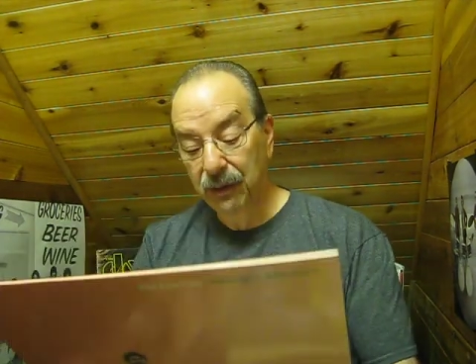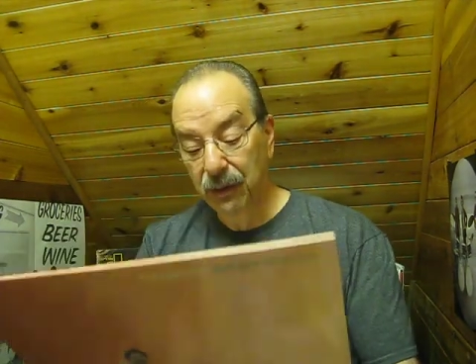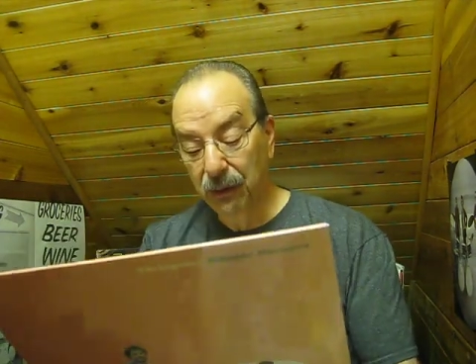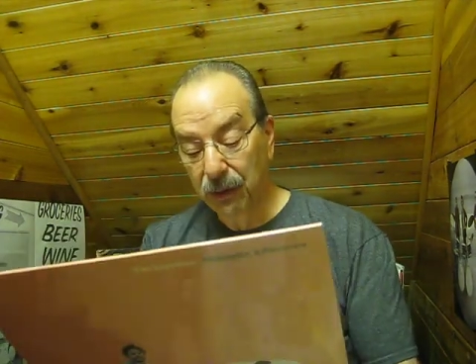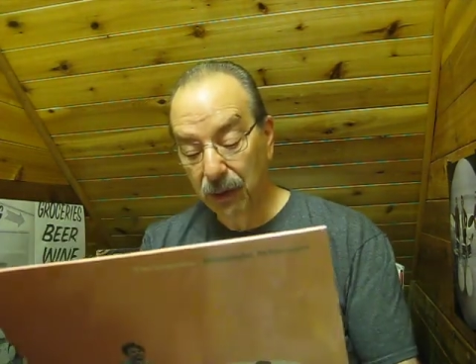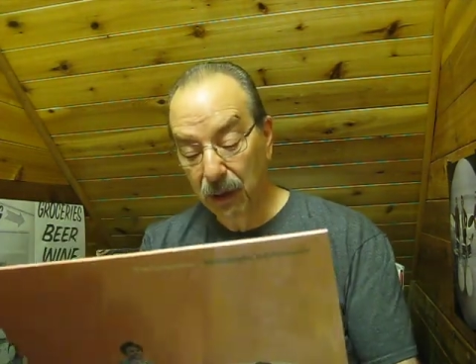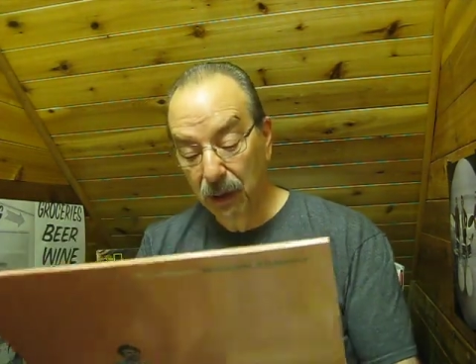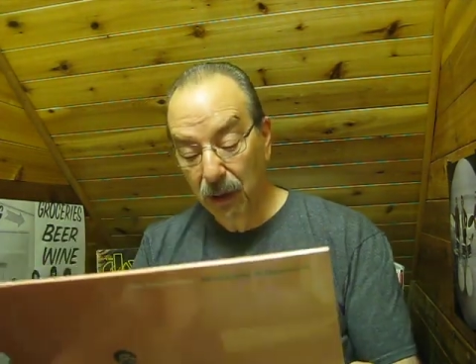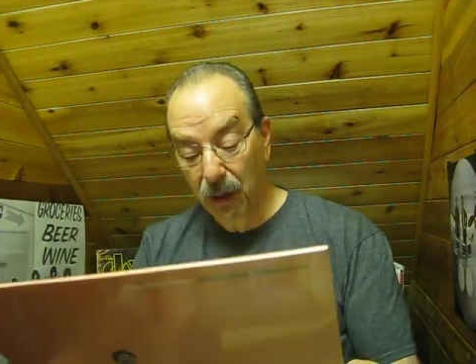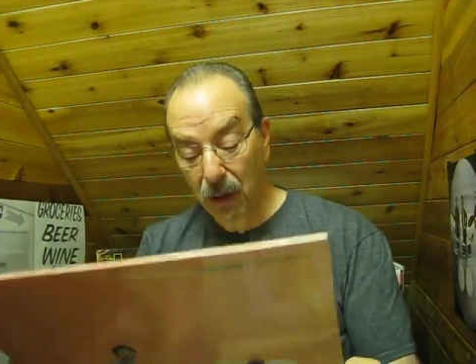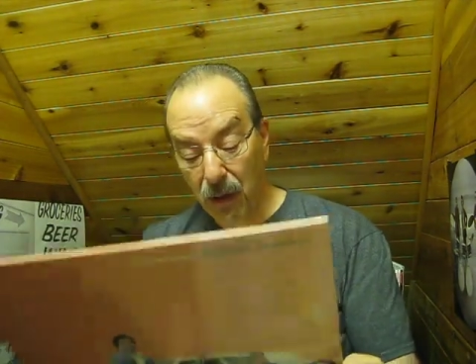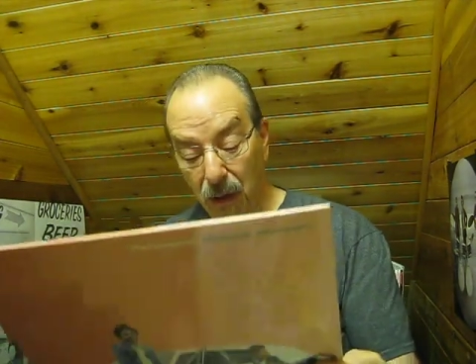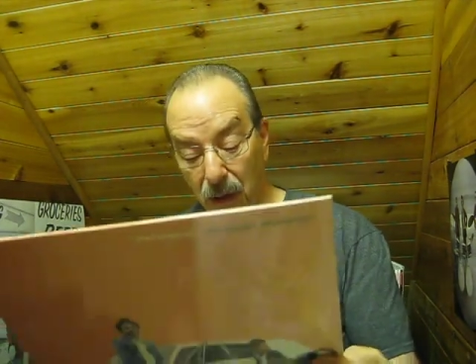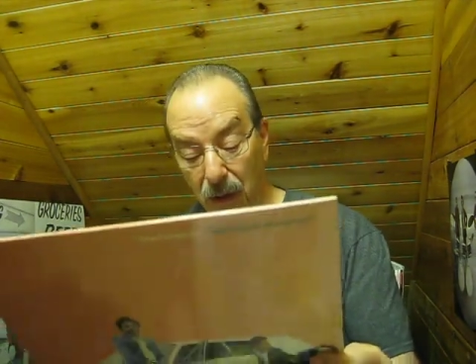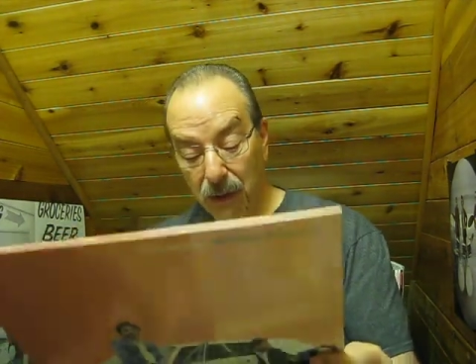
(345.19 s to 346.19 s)
took a
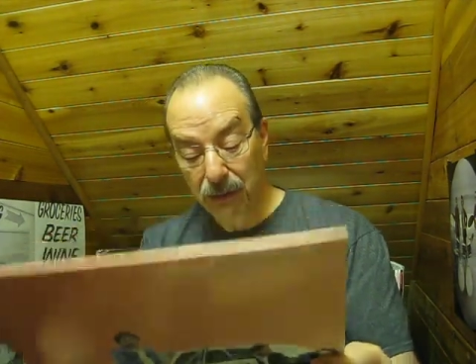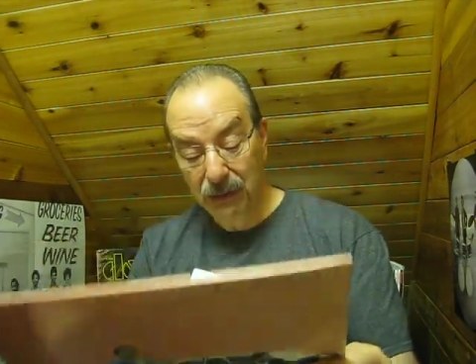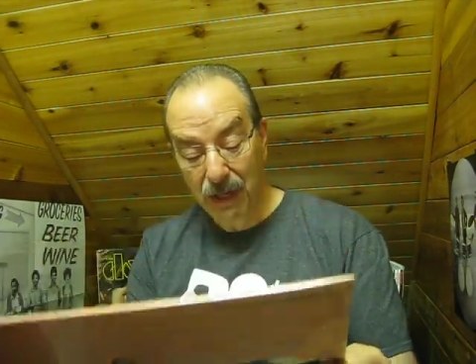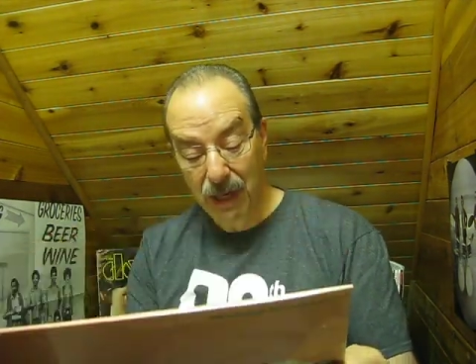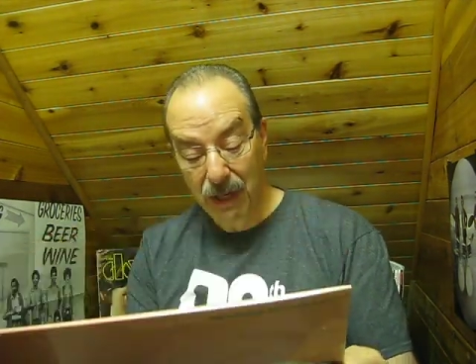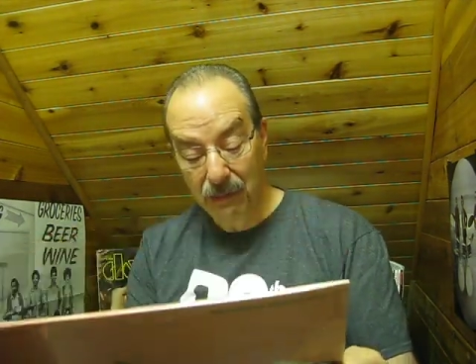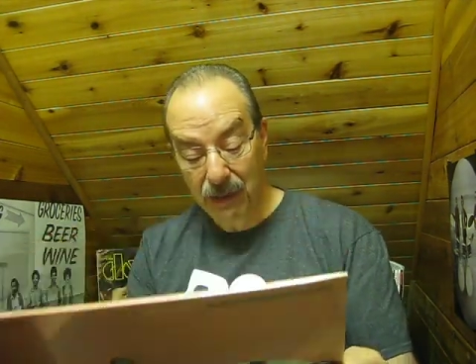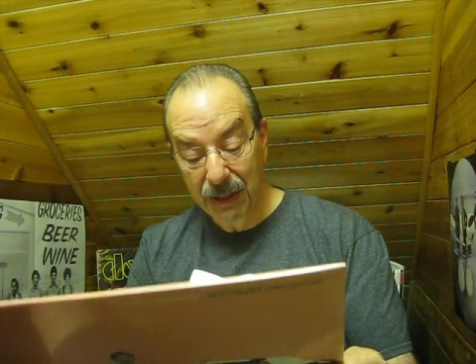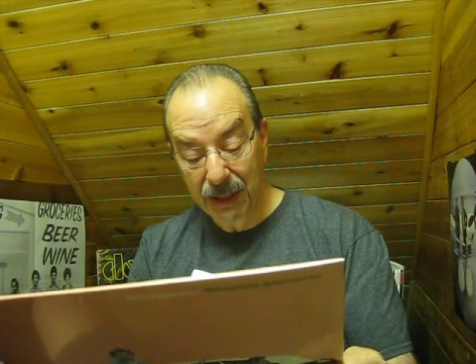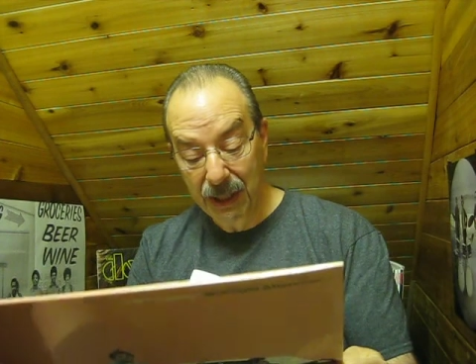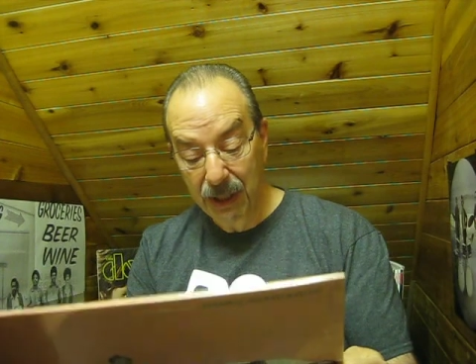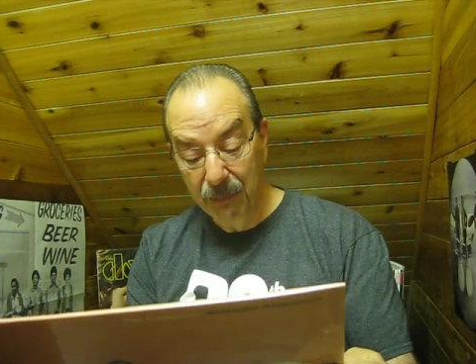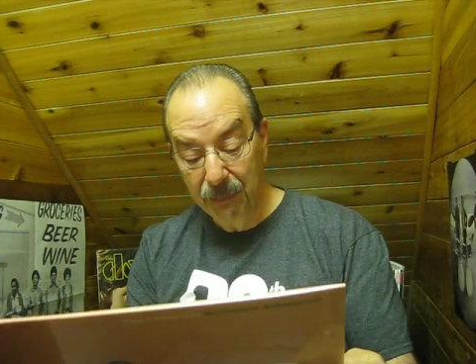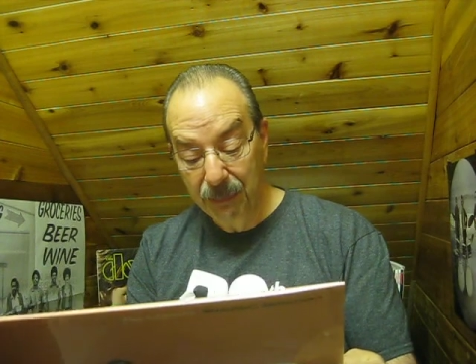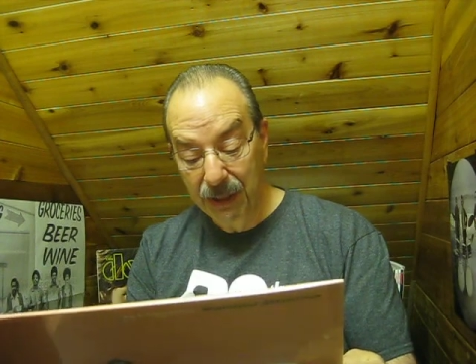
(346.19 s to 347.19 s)
long time to
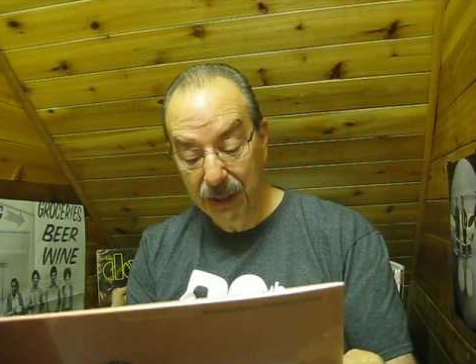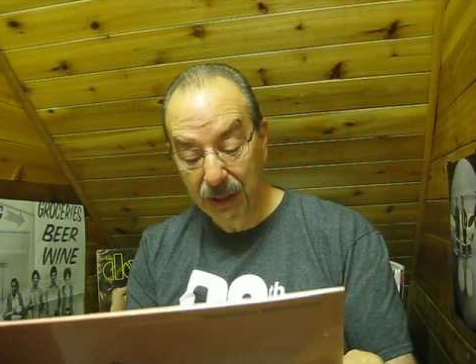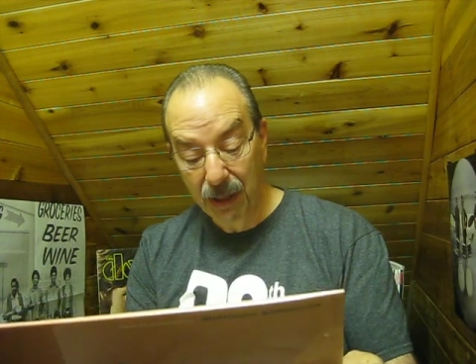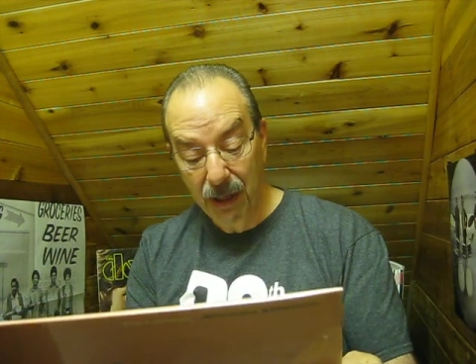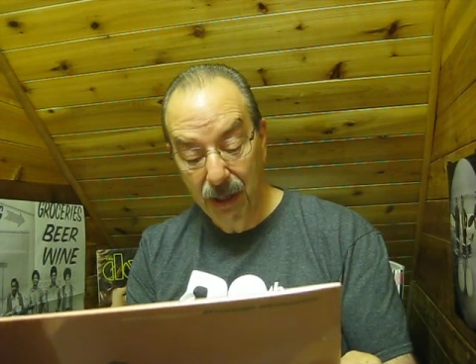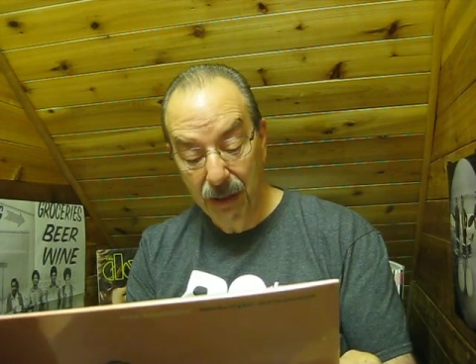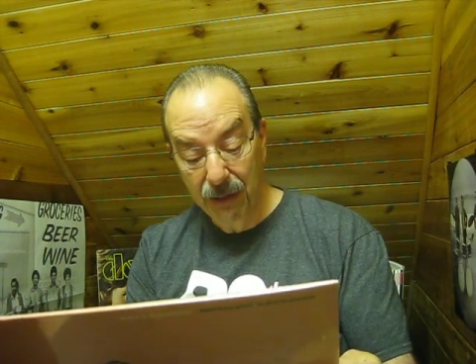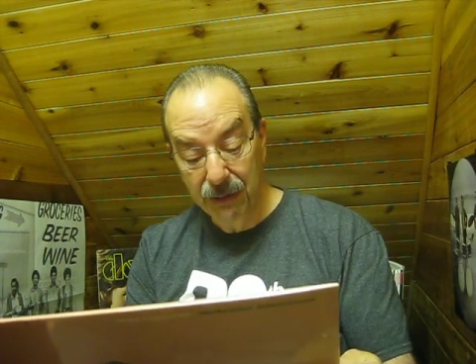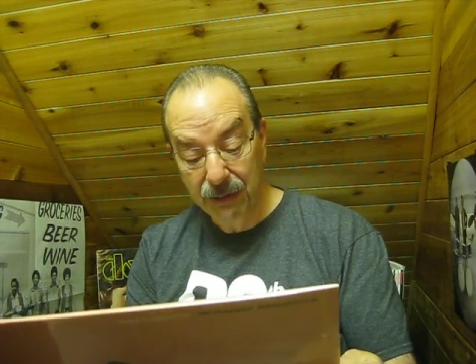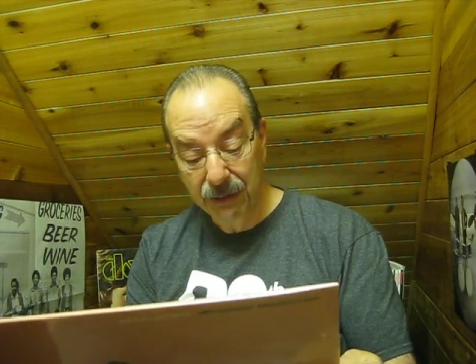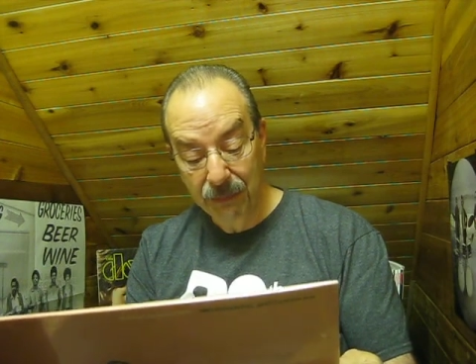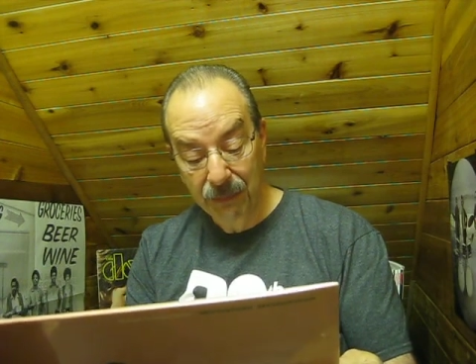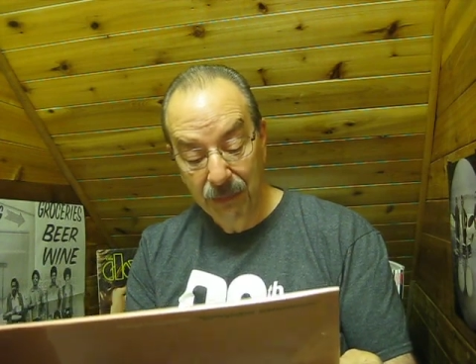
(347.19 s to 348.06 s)
get because